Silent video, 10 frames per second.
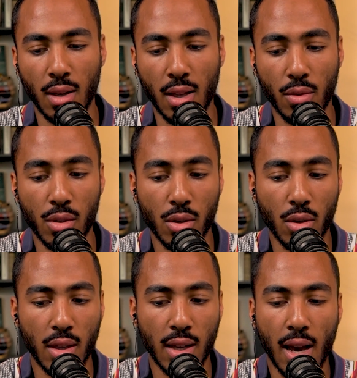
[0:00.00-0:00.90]
And the
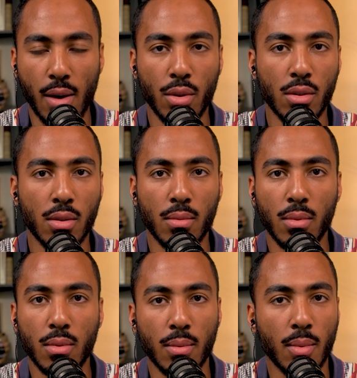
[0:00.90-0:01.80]
result they got was
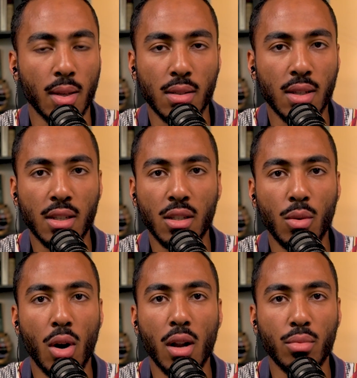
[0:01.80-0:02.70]
like
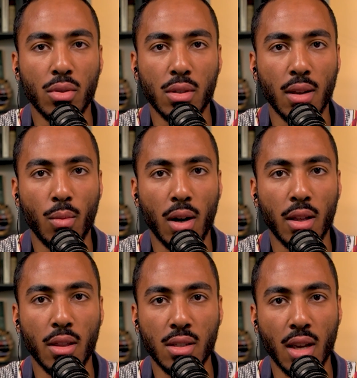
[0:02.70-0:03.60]
61%
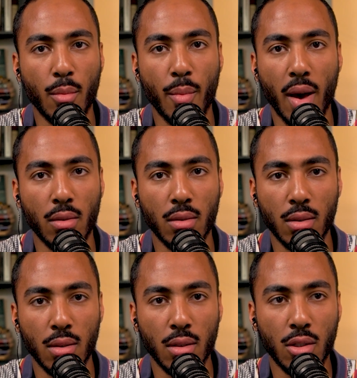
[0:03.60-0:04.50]
wanted the same amount,
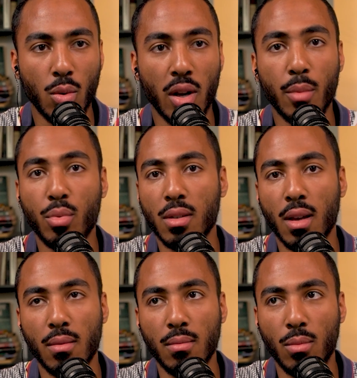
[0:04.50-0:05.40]

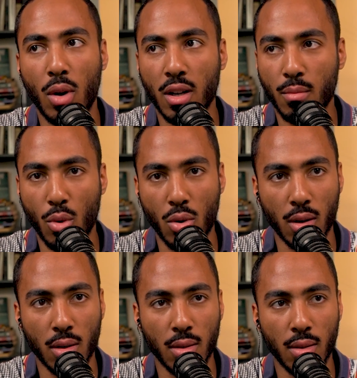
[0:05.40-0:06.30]
20% wanted
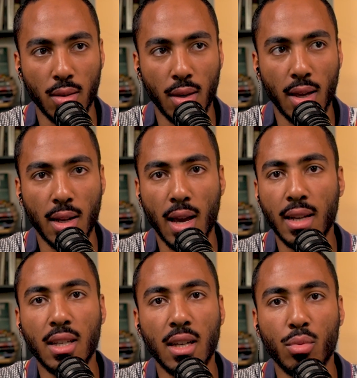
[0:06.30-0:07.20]
more, and
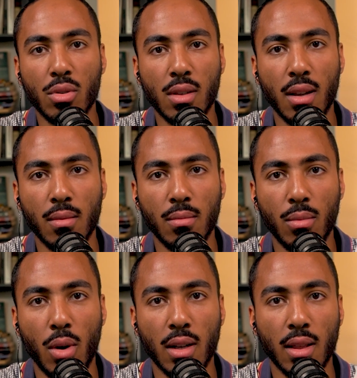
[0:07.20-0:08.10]
19%
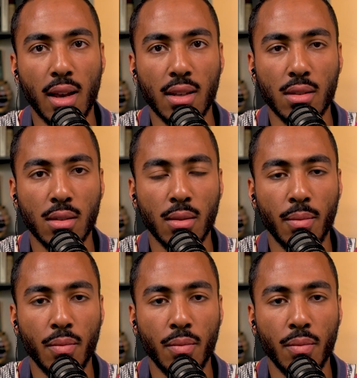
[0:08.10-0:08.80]
wanted less.